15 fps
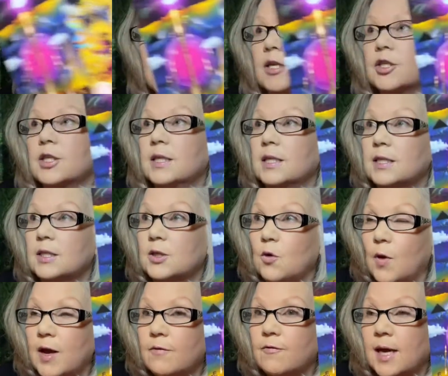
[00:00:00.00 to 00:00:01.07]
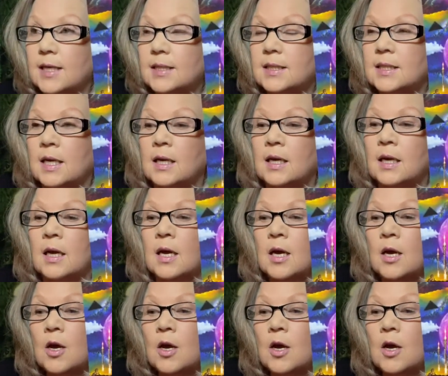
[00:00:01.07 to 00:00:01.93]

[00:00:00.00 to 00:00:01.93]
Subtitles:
Actually, that's quite fascinating